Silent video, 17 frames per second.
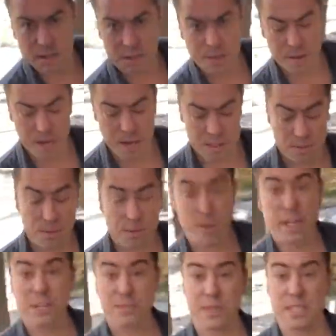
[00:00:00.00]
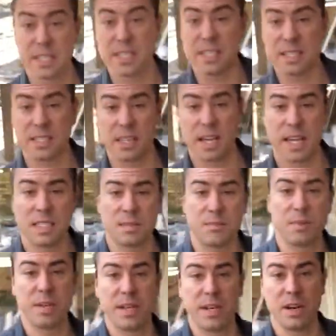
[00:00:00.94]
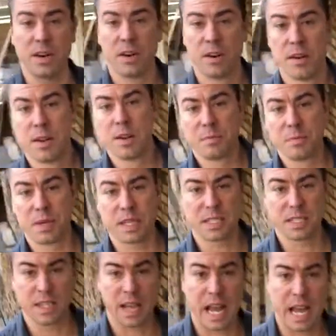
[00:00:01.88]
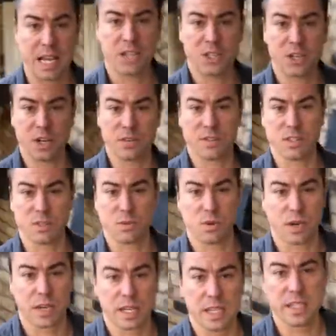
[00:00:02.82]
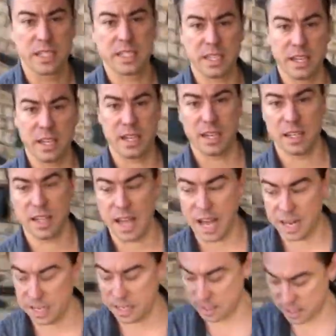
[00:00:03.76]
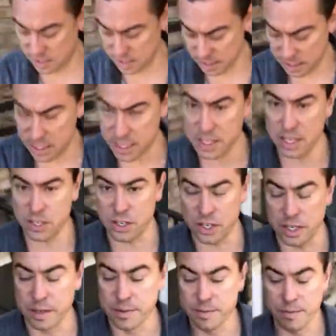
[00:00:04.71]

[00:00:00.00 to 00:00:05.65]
To be honest with you, HVAC still hasn't been here because the lion's share of his work is in that addition.